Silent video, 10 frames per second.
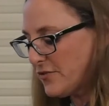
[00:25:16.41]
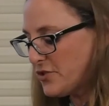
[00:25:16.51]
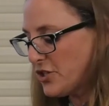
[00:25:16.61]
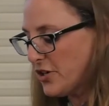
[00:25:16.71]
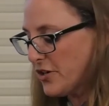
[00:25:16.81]
of
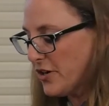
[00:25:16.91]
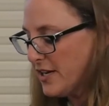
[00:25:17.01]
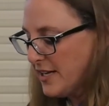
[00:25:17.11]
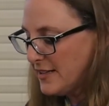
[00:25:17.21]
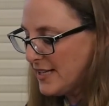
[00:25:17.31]
Turner
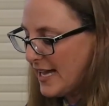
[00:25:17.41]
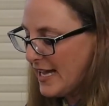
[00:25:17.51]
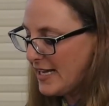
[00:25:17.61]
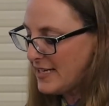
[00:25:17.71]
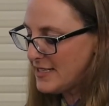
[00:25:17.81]

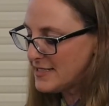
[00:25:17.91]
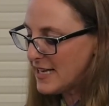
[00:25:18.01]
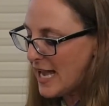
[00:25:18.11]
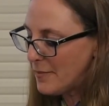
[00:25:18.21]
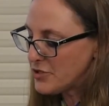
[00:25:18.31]
lay in his
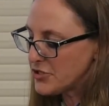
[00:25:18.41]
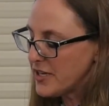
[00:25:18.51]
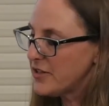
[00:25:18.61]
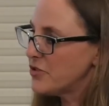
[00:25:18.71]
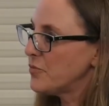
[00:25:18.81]

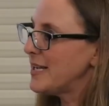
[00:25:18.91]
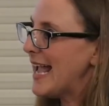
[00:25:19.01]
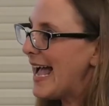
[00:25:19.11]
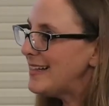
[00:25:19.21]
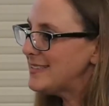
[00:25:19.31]
capturing the
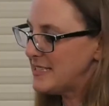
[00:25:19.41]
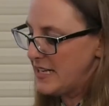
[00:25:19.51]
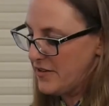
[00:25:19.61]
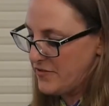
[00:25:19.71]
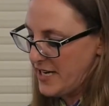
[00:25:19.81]
reality
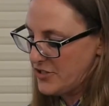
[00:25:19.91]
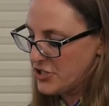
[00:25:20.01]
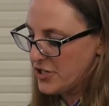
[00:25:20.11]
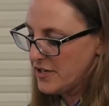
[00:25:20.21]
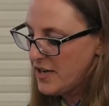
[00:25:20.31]
of
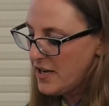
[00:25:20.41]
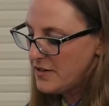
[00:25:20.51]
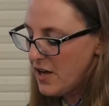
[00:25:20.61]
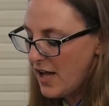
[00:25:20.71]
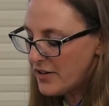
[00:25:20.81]
nature,
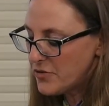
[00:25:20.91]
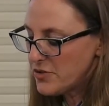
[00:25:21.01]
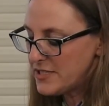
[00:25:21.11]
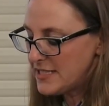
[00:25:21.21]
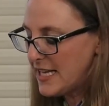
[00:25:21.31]
not through
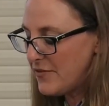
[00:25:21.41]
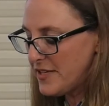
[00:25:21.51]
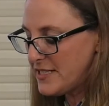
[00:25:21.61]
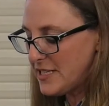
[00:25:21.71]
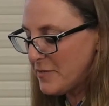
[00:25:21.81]

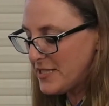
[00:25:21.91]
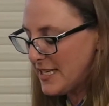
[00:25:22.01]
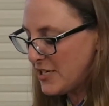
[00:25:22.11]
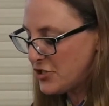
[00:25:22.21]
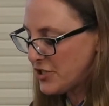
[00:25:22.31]
slavish
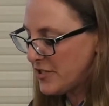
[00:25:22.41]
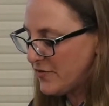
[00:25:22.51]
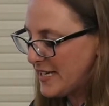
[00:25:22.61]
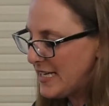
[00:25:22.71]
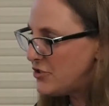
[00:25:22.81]
imitation of
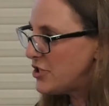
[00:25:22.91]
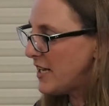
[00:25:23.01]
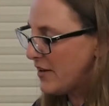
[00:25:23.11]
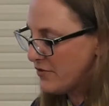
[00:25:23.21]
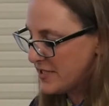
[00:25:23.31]
each and
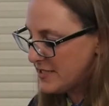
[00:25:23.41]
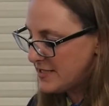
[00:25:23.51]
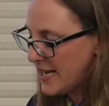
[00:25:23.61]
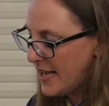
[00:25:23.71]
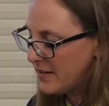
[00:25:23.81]
every
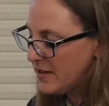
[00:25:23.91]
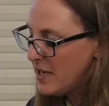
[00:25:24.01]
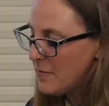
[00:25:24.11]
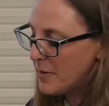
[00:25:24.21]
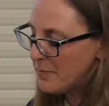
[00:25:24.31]
detail,
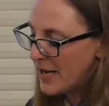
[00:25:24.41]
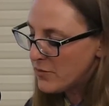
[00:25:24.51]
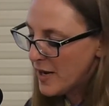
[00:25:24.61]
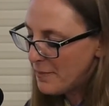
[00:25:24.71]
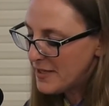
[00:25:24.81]
but by
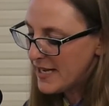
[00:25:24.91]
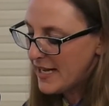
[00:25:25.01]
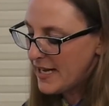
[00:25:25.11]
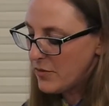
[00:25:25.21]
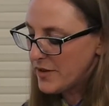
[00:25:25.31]

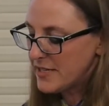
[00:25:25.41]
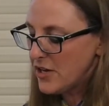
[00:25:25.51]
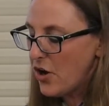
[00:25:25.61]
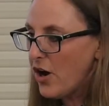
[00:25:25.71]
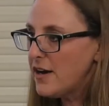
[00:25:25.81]
replicating what the
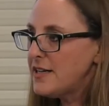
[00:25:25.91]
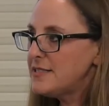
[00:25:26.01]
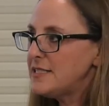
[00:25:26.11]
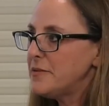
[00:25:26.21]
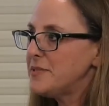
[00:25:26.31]

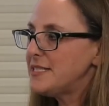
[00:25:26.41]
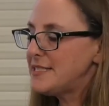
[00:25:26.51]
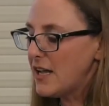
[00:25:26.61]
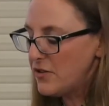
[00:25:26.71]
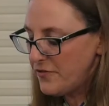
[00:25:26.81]
artist
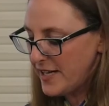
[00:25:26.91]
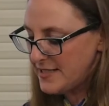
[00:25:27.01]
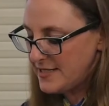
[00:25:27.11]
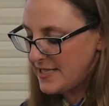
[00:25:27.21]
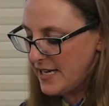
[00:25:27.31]
himself
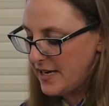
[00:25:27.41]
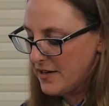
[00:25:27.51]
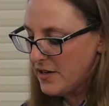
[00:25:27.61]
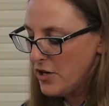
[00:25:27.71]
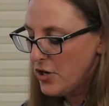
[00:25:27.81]
had seen